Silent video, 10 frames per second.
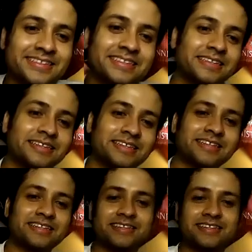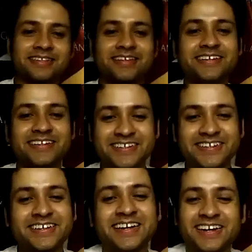
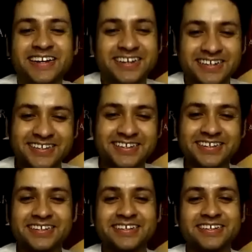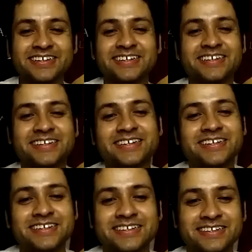
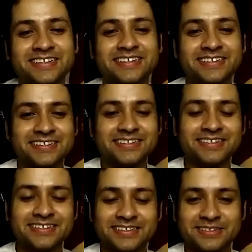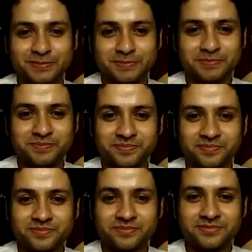
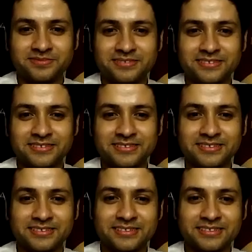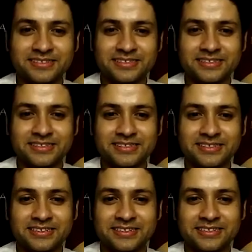
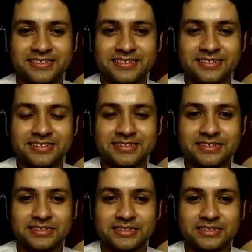No words are spoken by the person on screen.